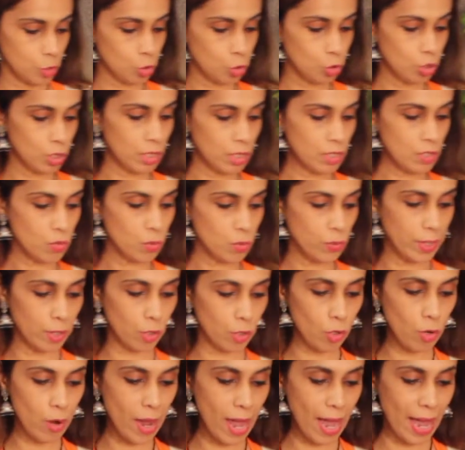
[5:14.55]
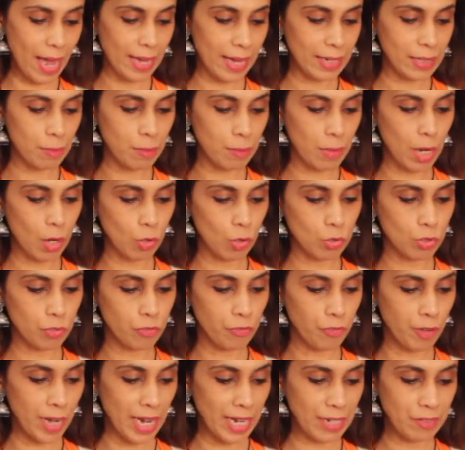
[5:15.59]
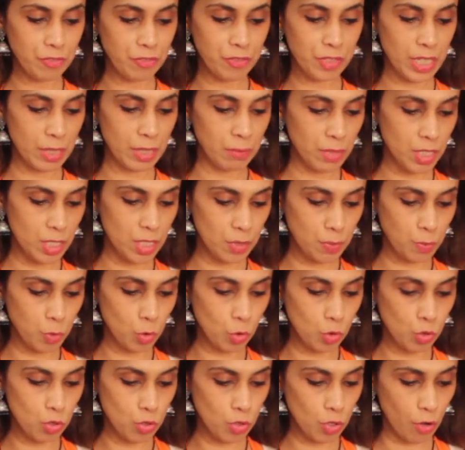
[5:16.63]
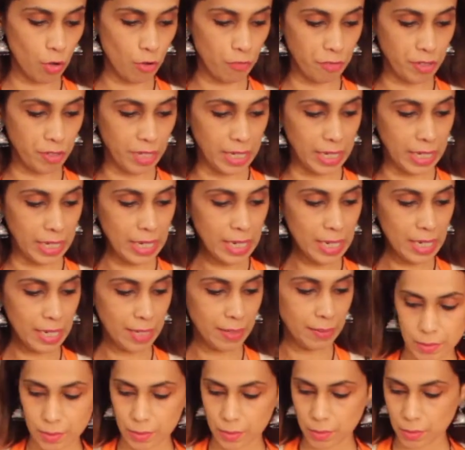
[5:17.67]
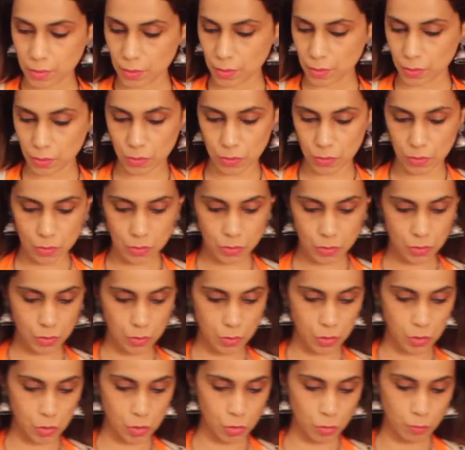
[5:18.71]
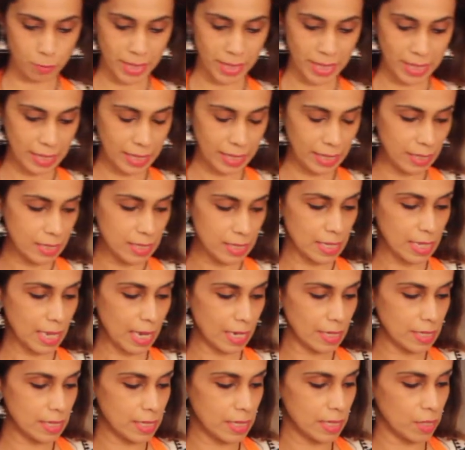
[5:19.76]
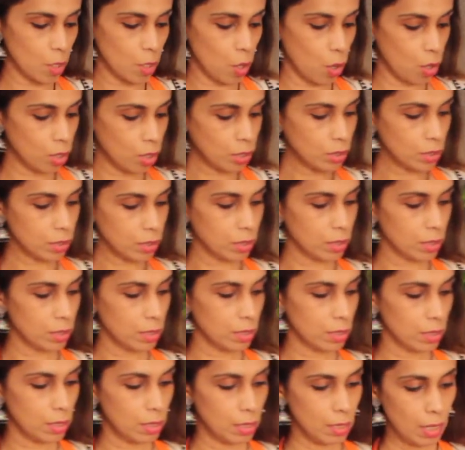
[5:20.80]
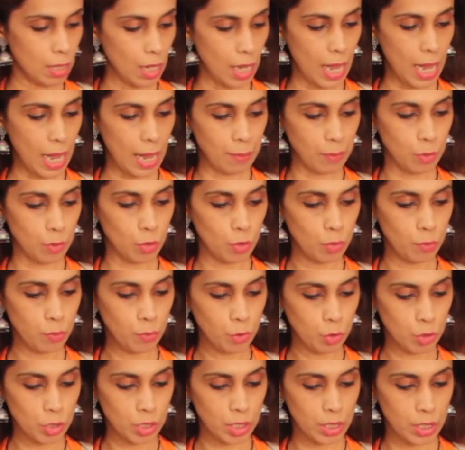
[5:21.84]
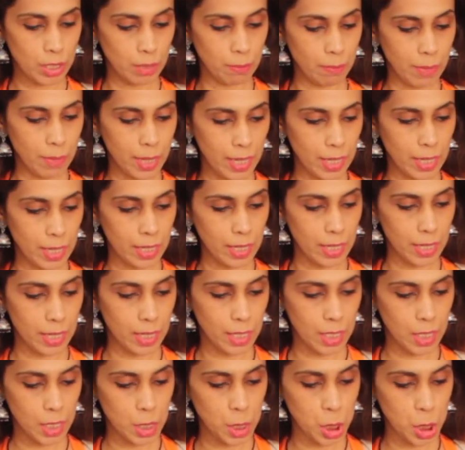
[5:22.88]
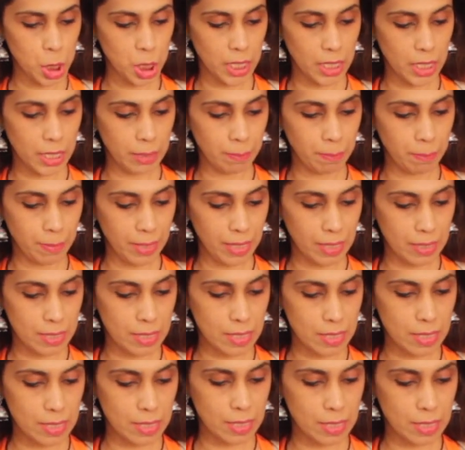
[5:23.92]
To this we're going to add about 5 tablespoons of ghee. So my ghee is nice and hot. I'm going to put in my chili paste.